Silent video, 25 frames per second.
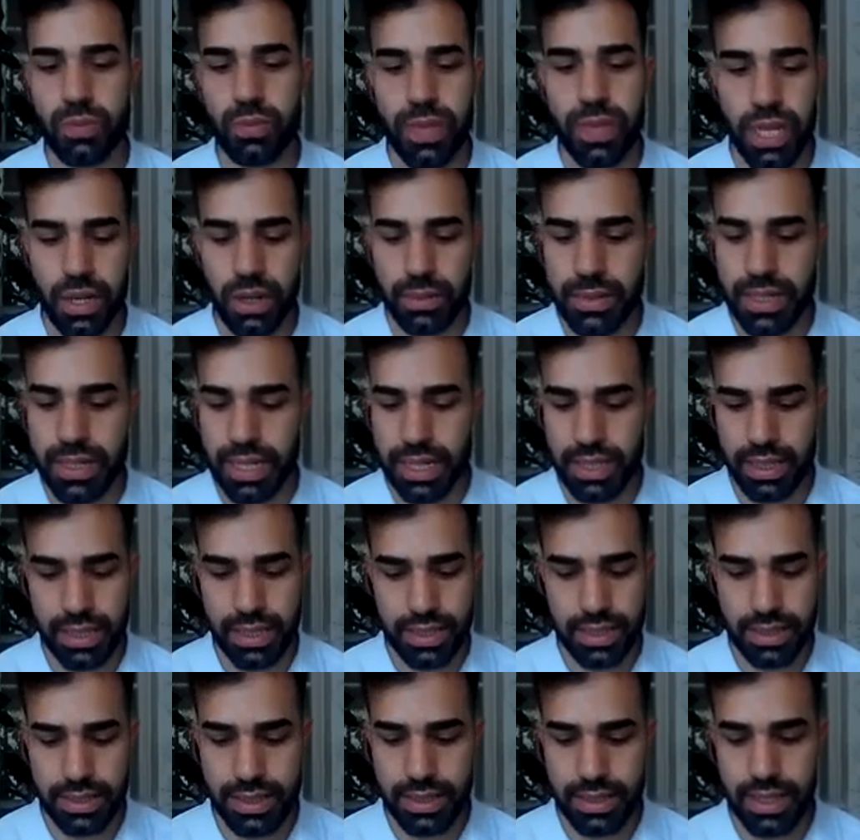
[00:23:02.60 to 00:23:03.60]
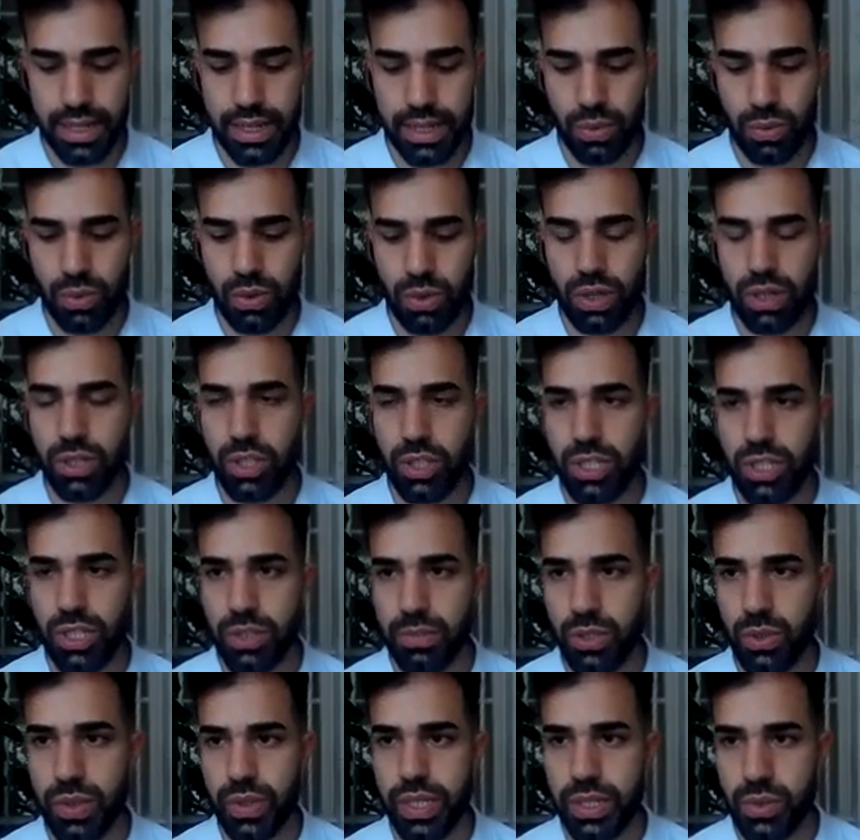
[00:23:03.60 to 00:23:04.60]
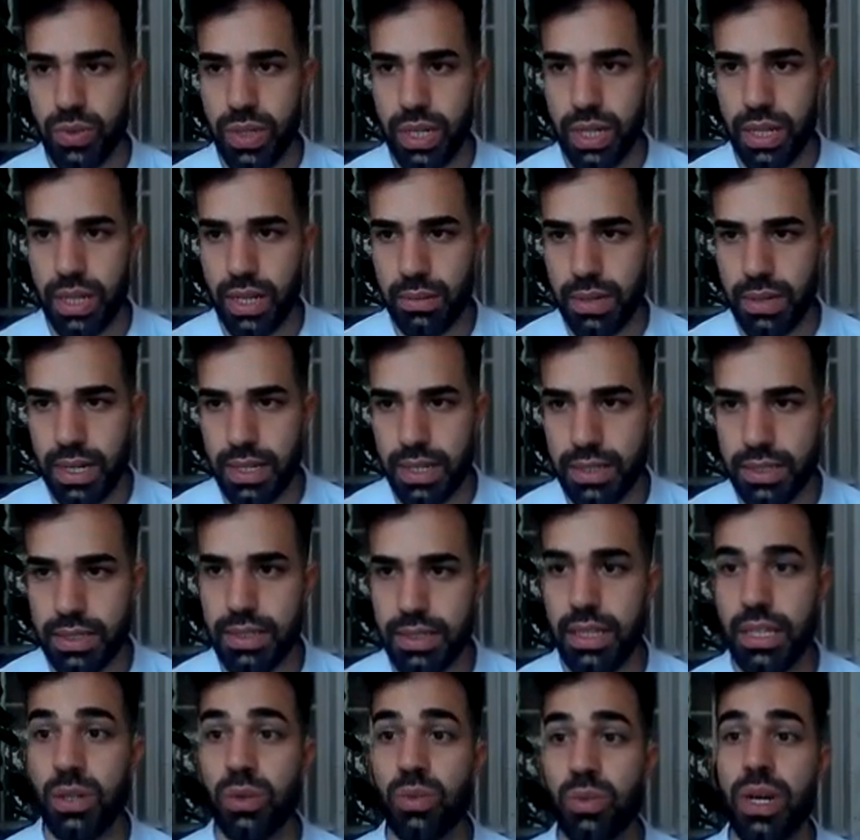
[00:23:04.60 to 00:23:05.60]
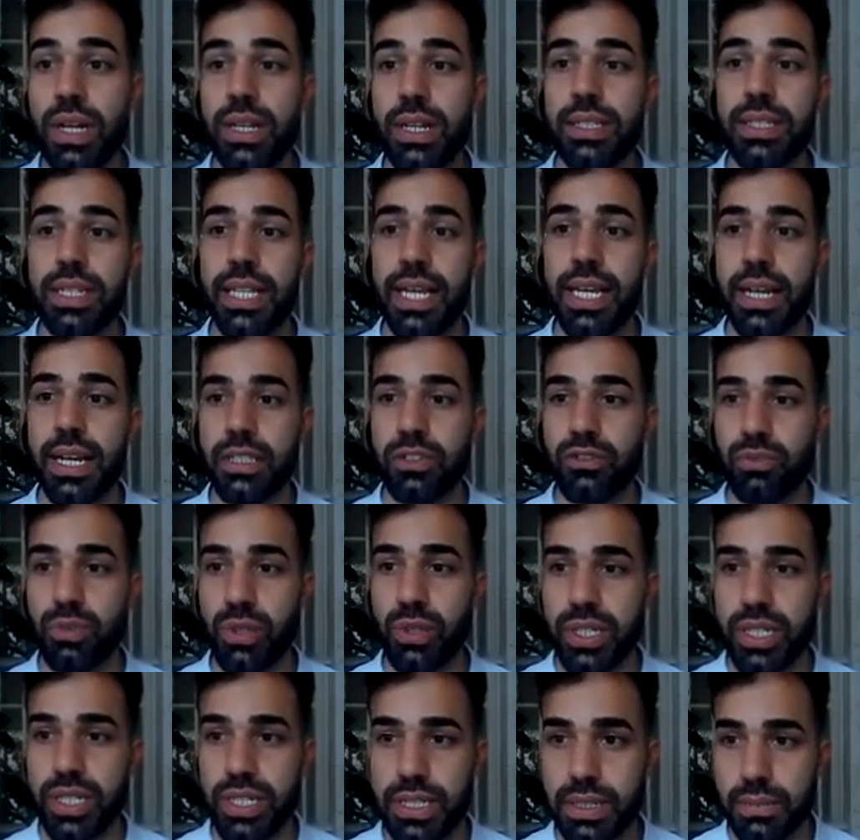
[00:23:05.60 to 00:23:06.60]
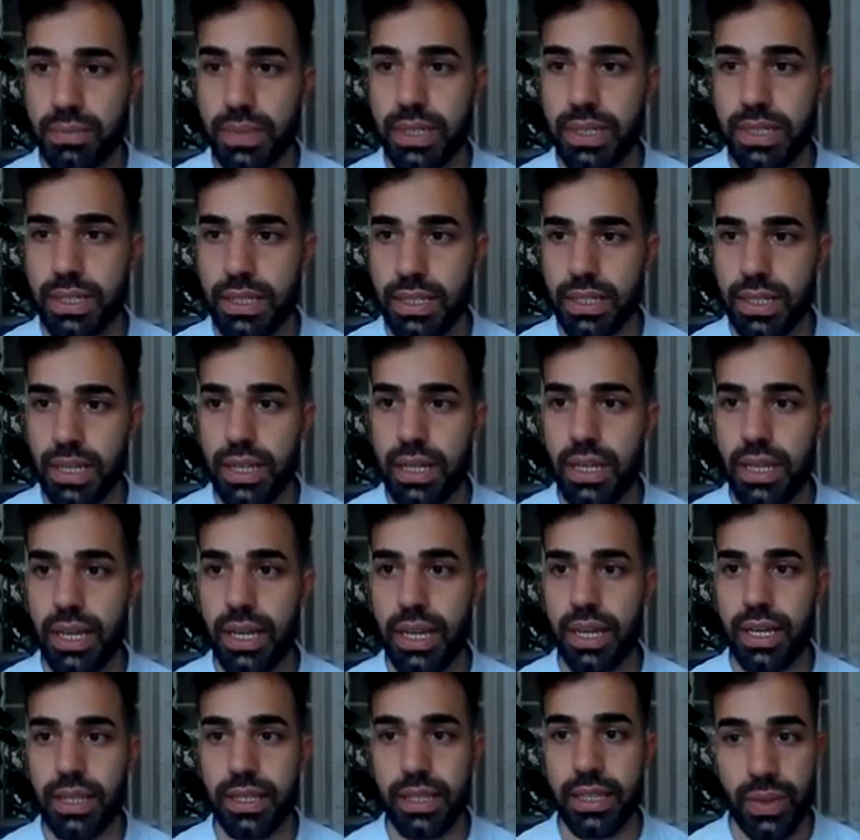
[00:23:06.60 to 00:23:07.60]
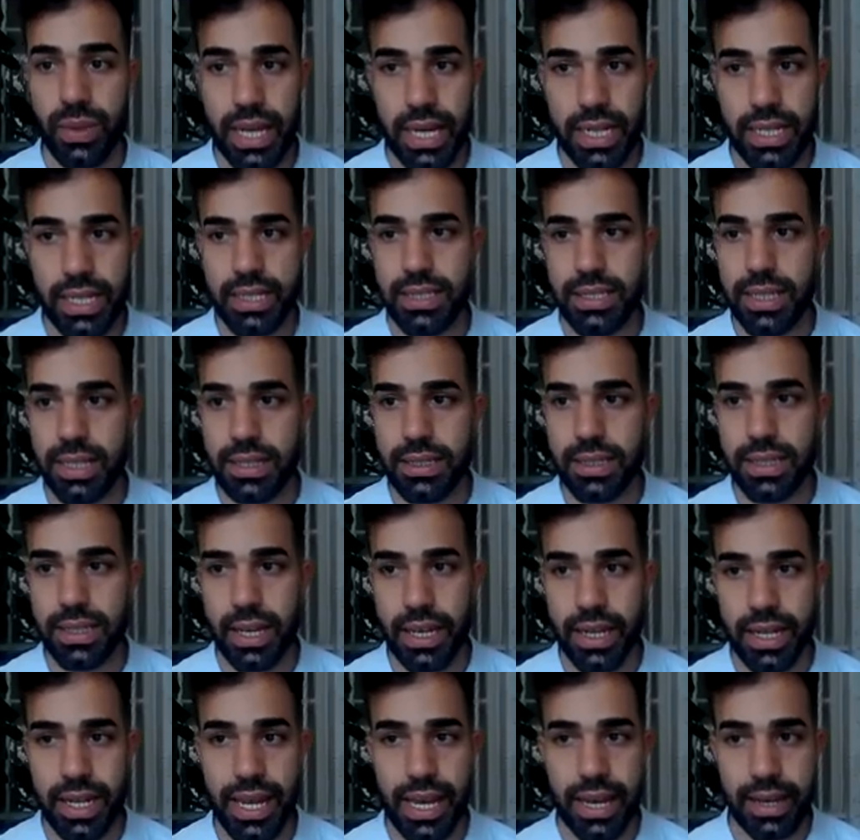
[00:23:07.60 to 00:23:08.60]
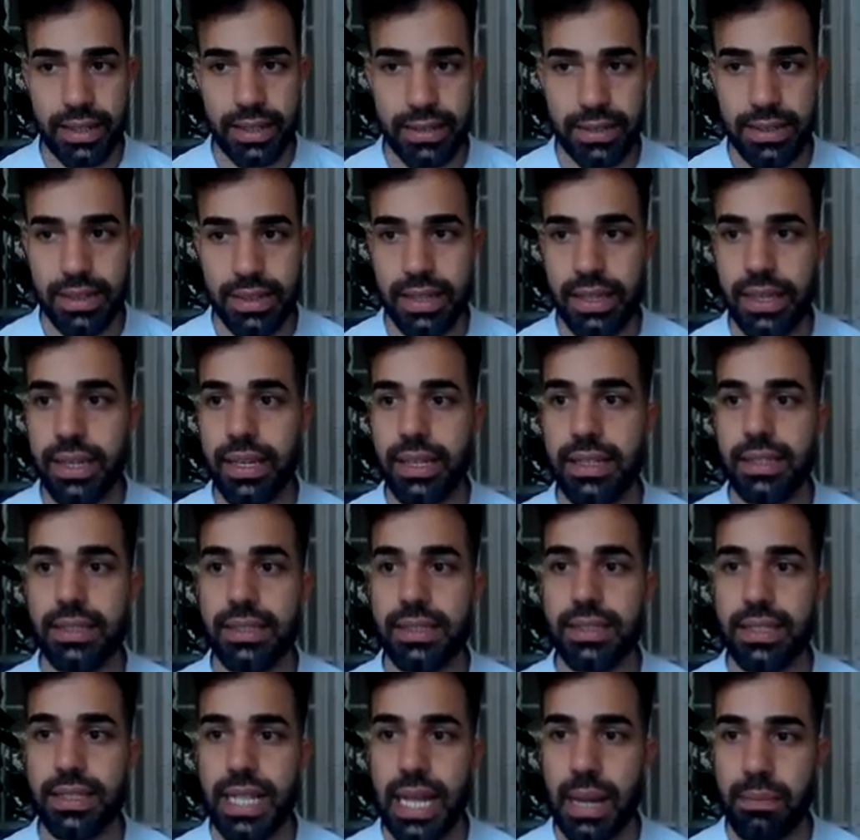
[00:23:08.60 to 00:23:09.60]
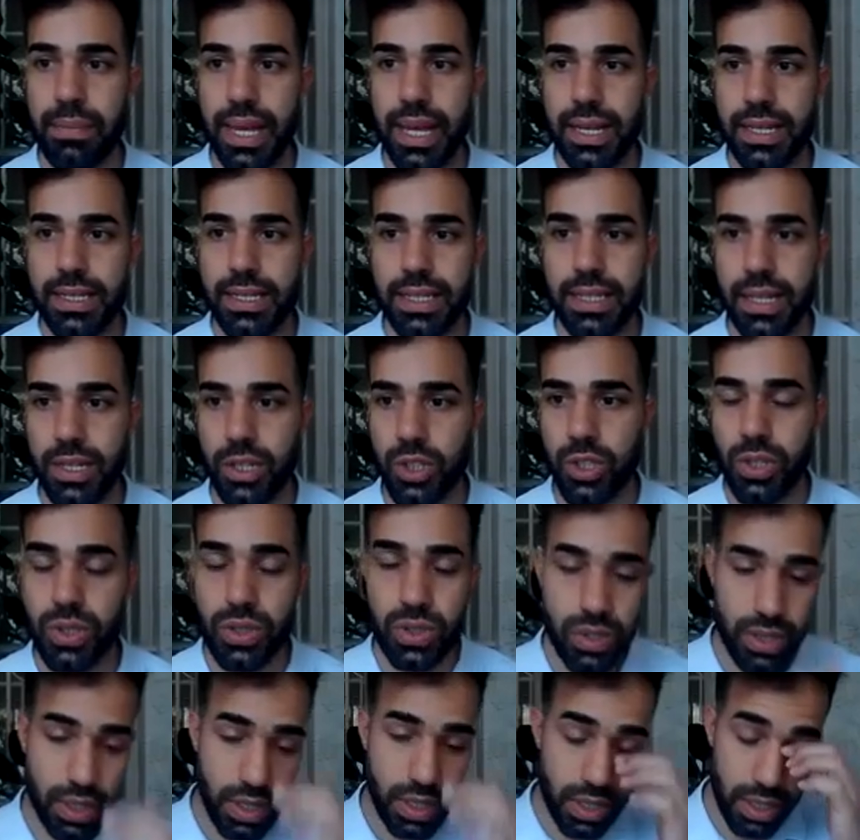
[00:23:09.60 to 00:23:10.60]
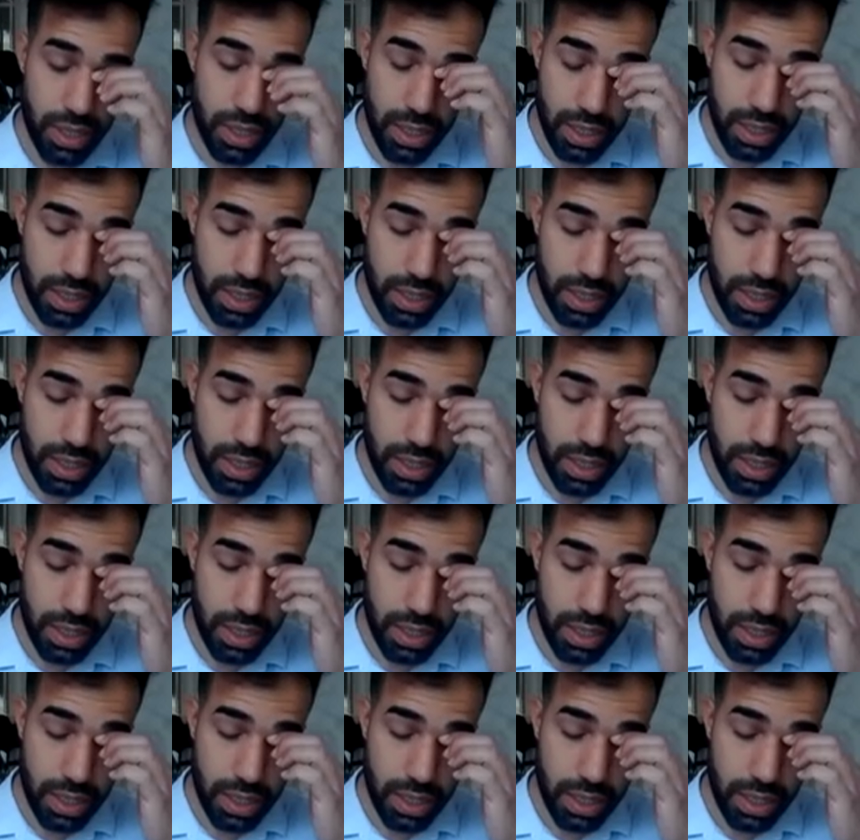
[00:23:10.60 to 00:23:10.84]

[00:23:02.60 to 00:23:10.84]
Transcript: Just bear in mind, this is not a war just between Israel and Hamas. Iran is an active participant, and the United States can act. It can snap back sanctions.